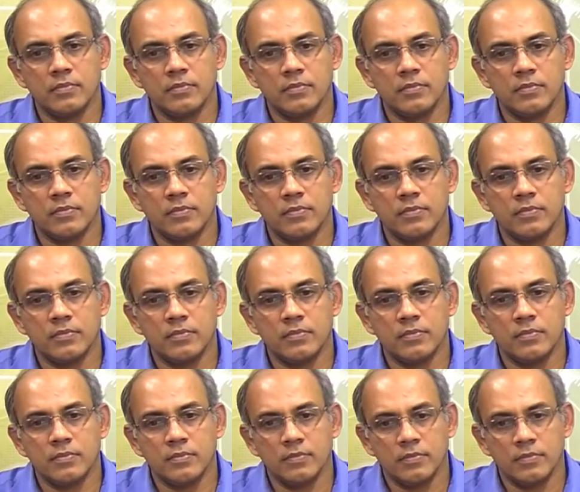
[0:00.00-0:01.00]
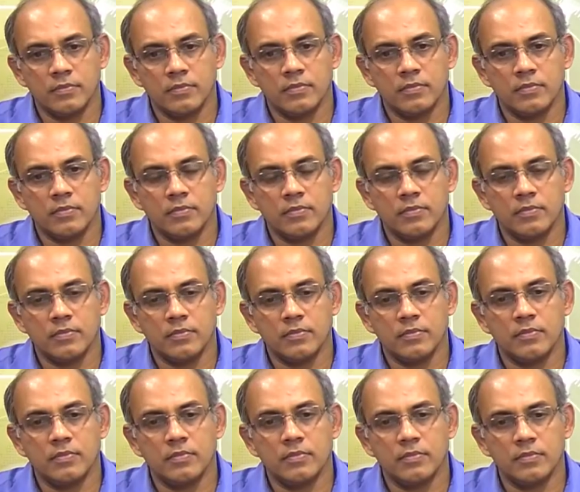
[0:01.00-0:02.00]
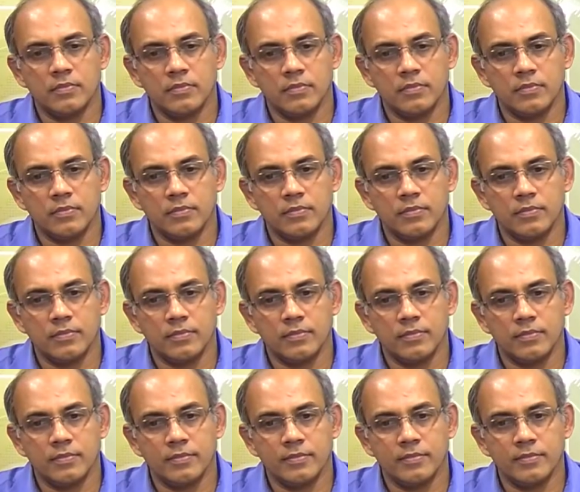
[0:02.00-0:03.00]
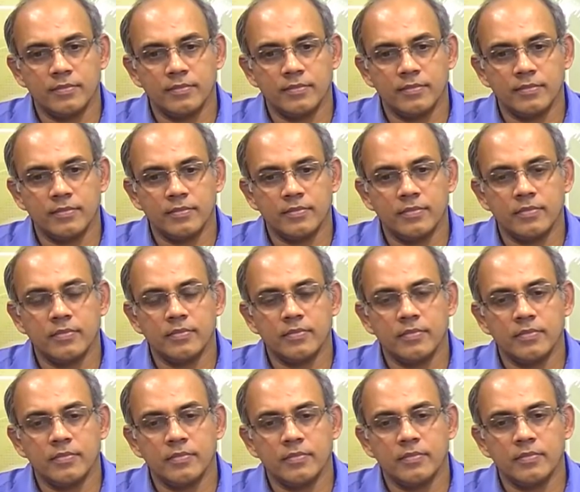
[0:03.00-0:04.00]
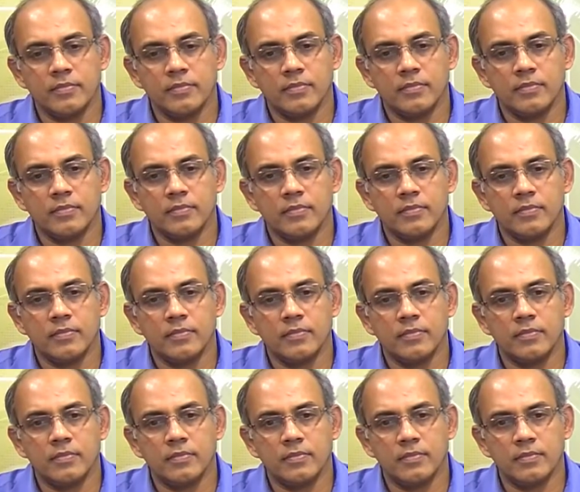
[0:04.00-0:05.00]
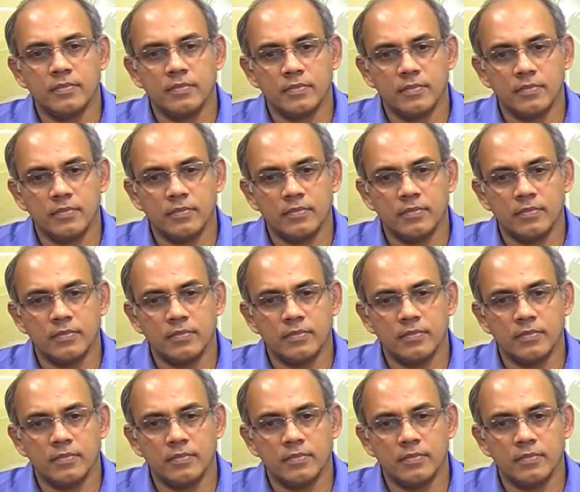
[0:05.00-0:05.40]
No words are spoken by the person on screen.